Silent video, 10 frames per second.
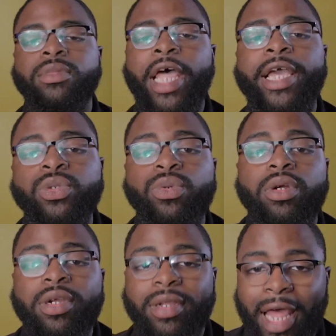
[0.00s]
things
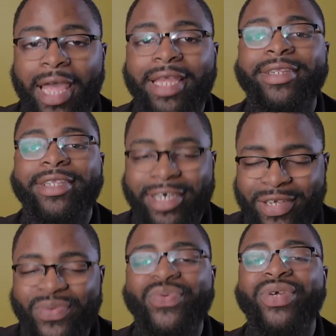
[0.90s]
were like
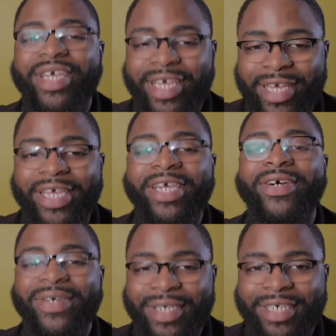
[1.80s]
looking
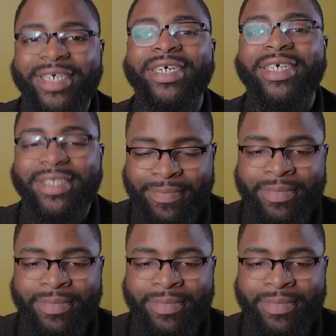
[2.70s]
real good.